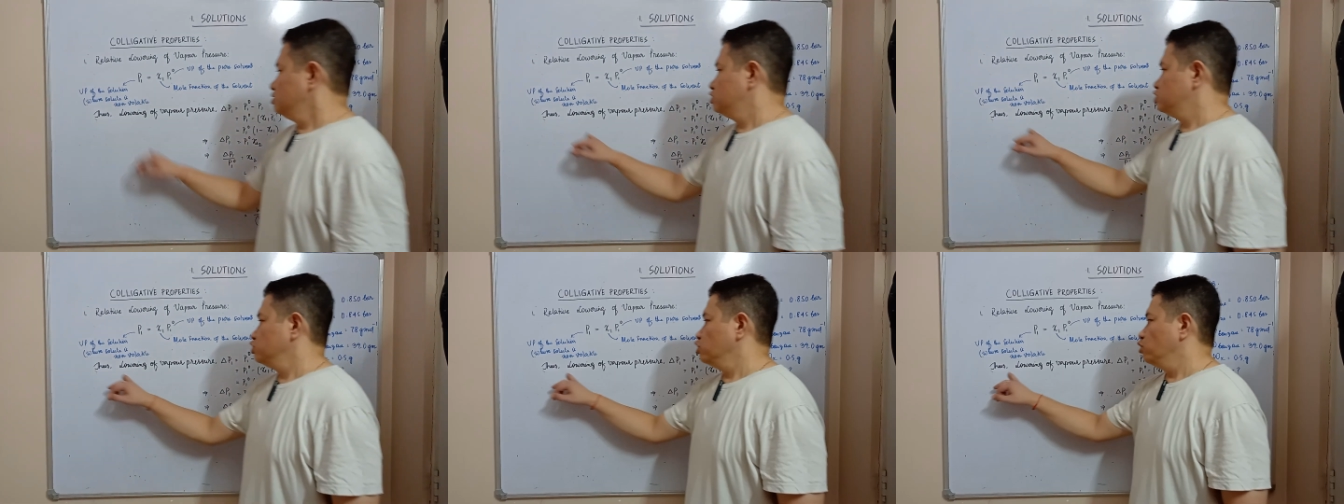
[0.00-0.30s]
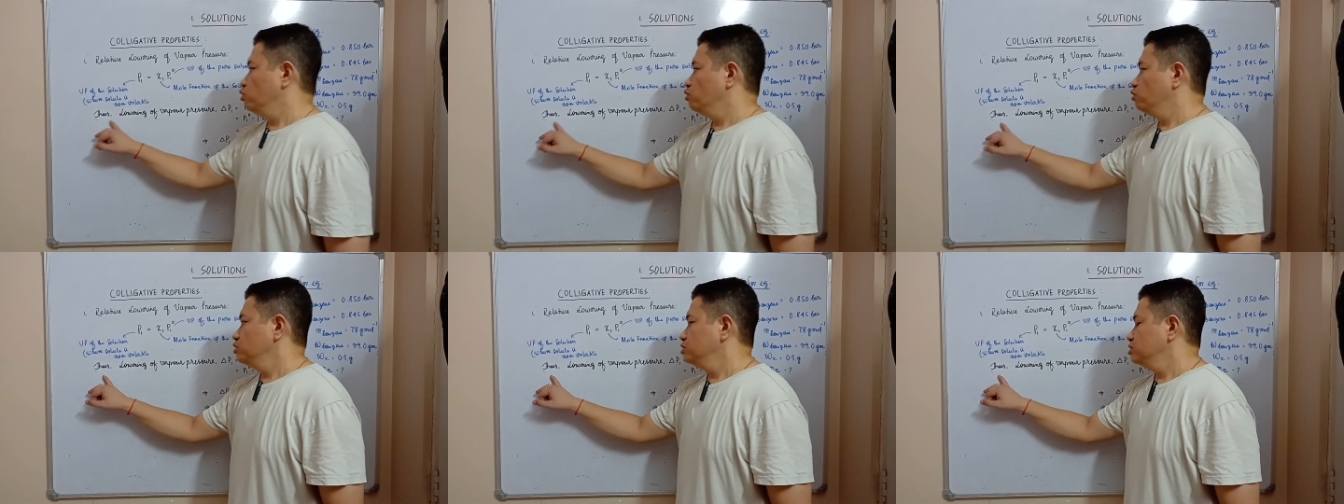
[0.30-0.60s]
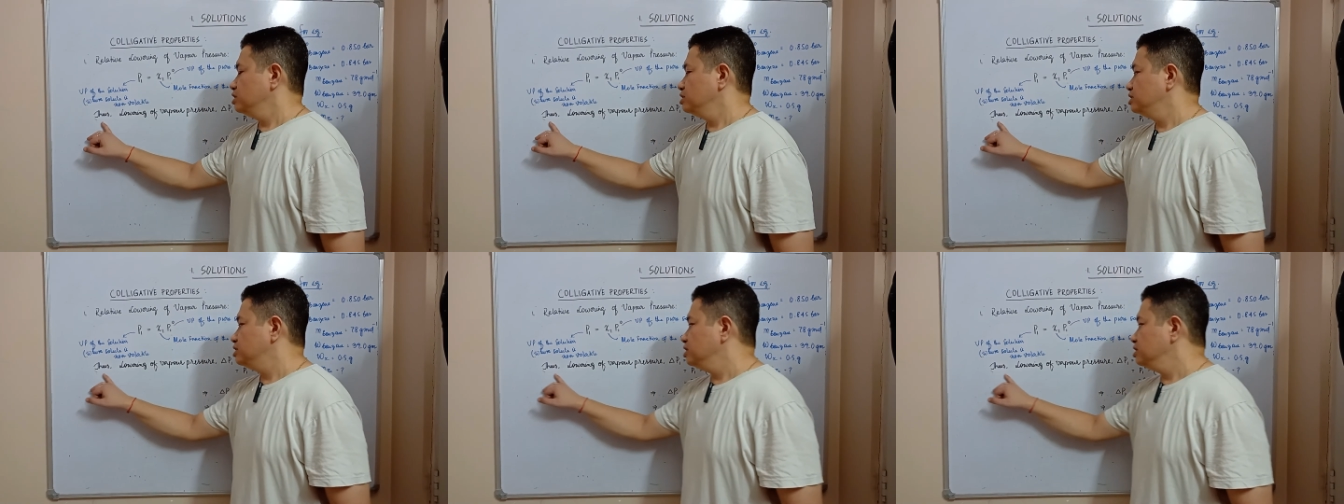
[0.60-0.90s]
So
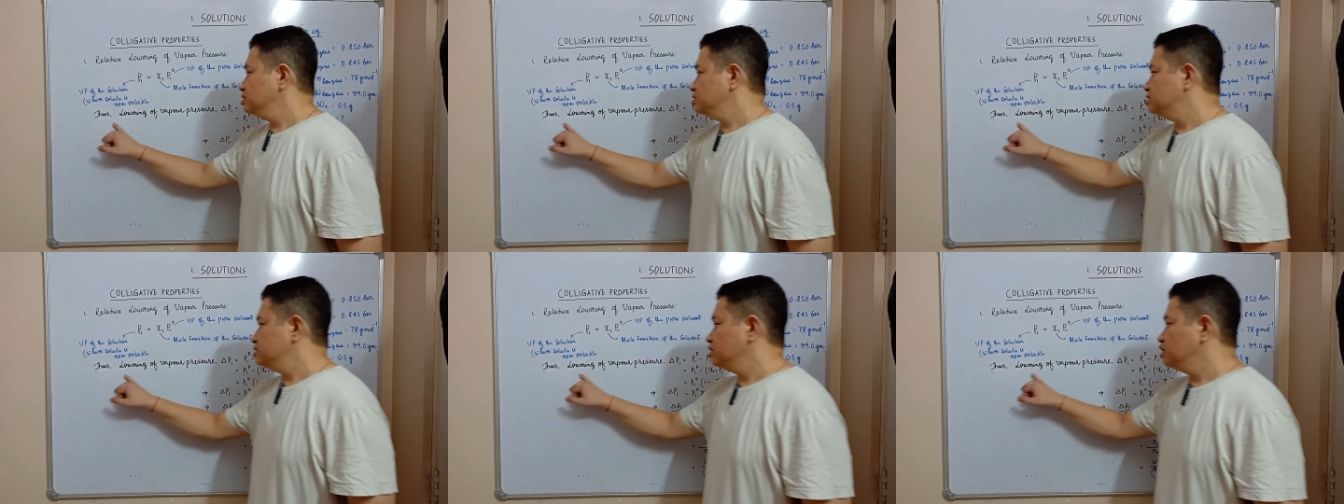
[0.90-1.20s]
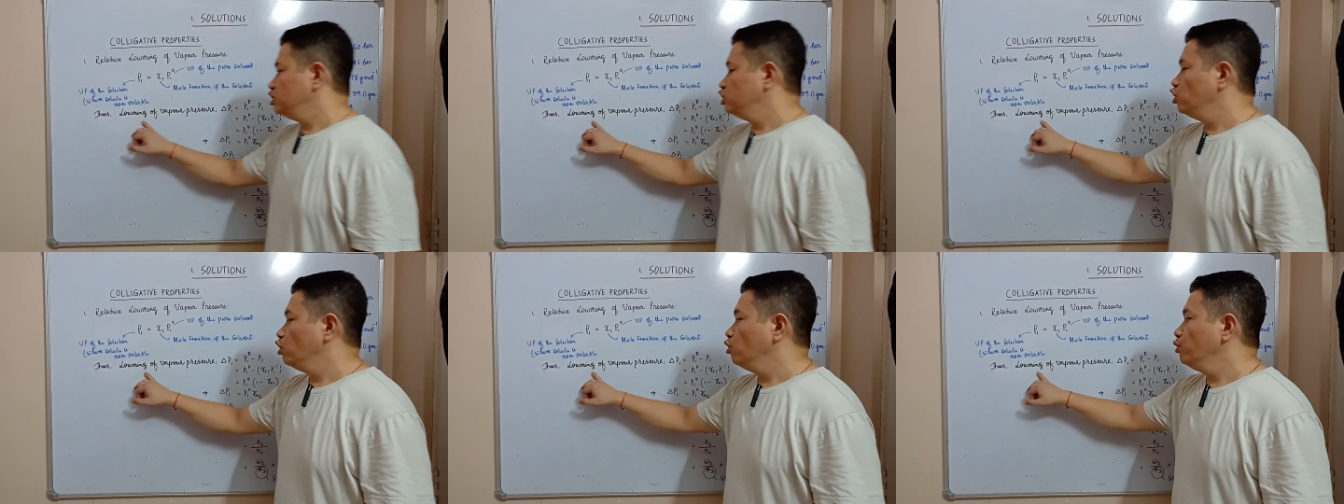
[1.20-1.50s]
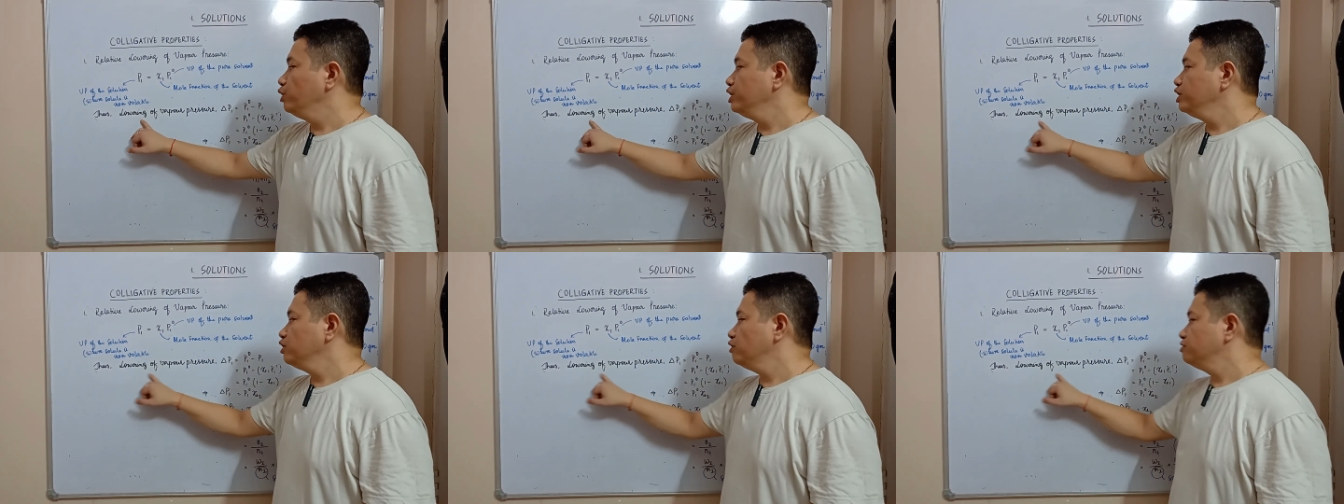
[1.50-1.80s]
thus the
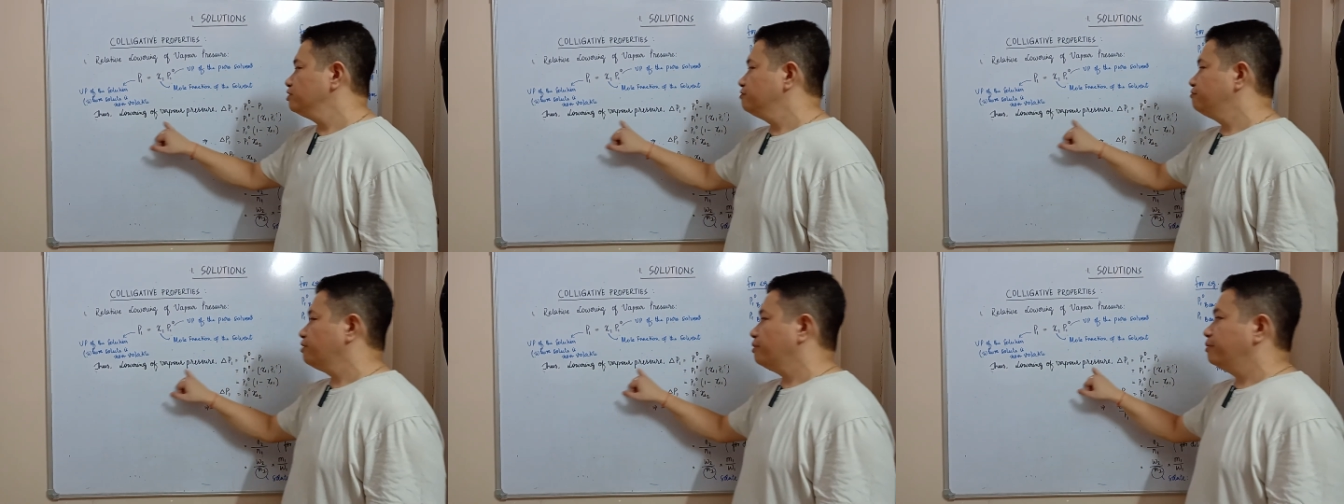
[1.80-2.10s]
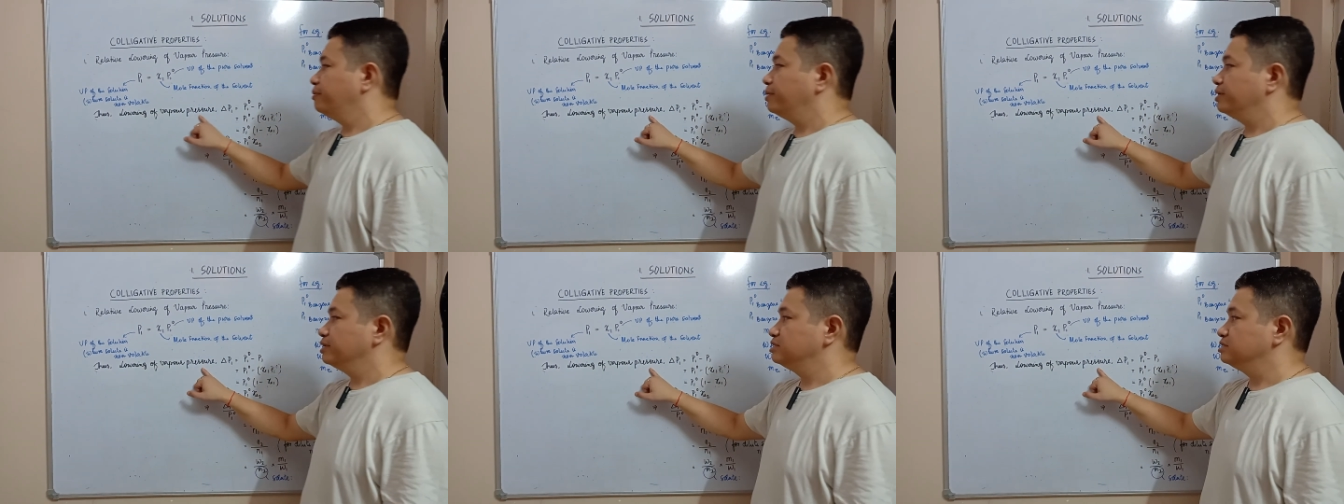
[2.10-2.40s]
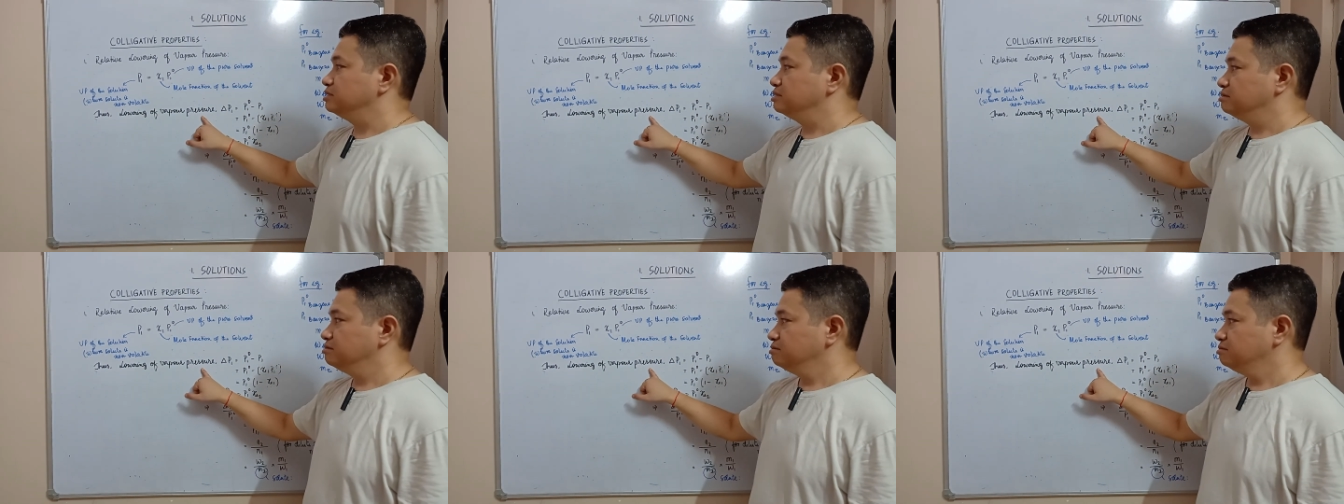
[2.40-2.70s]
loading of the vapor
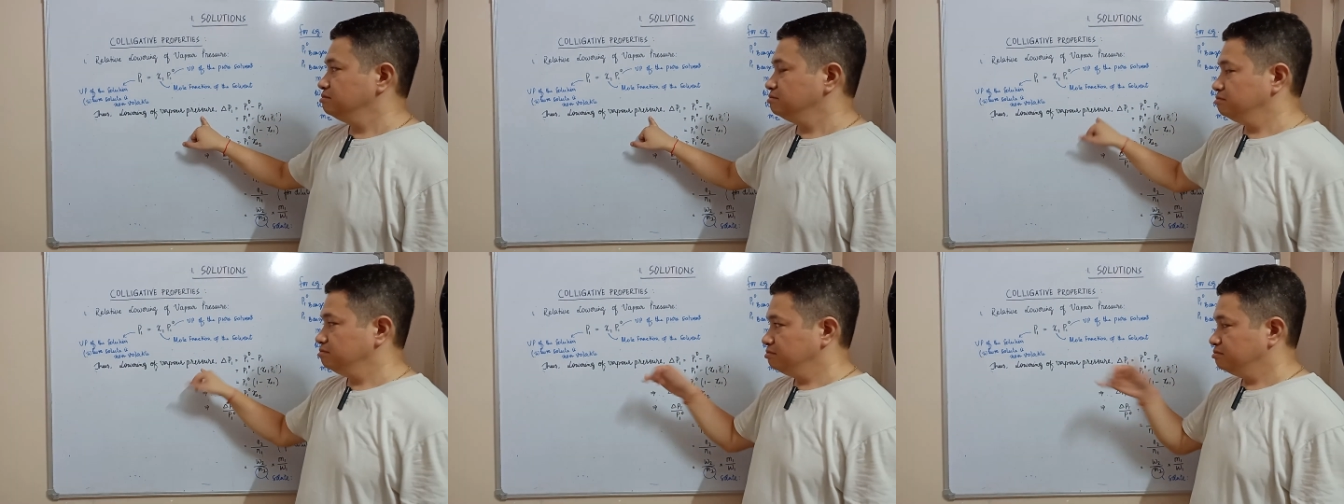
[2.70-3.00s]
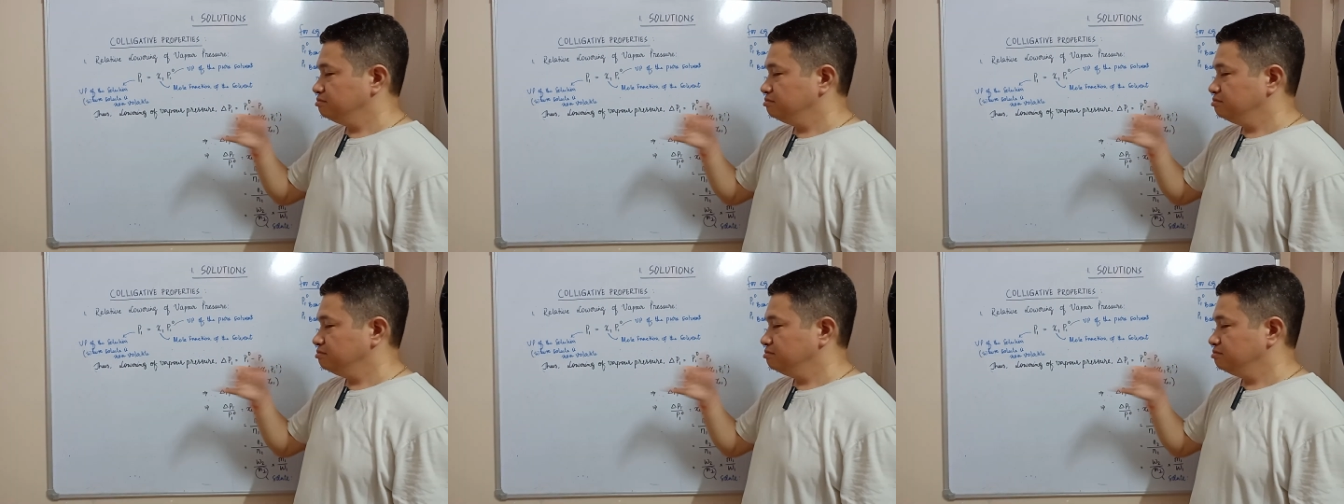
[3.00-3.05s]
pressure.